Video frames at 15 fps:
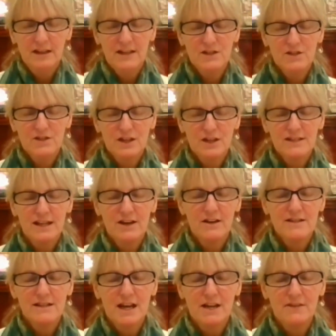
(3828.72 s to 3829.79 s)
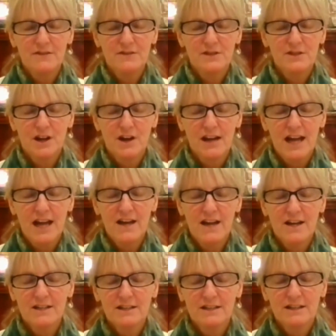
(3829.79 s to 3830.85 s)
and trusting ourselves to their
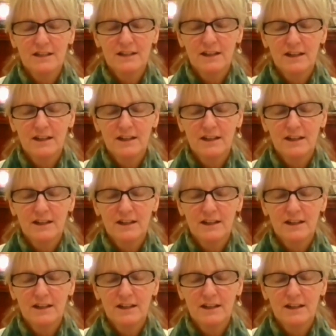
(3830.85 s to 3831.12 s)
care,